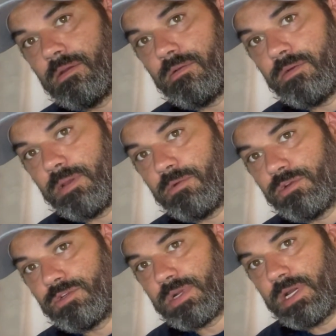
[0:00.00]
Rainbow
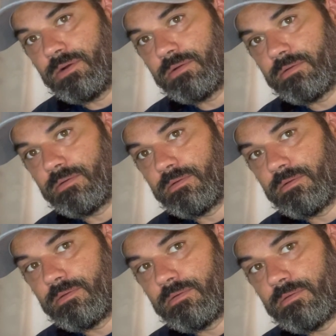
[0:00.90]
Trout,
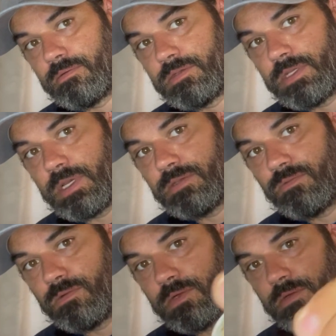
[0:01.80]
size
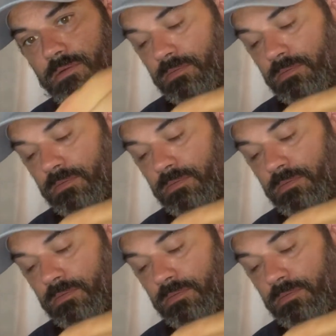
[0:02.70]
1.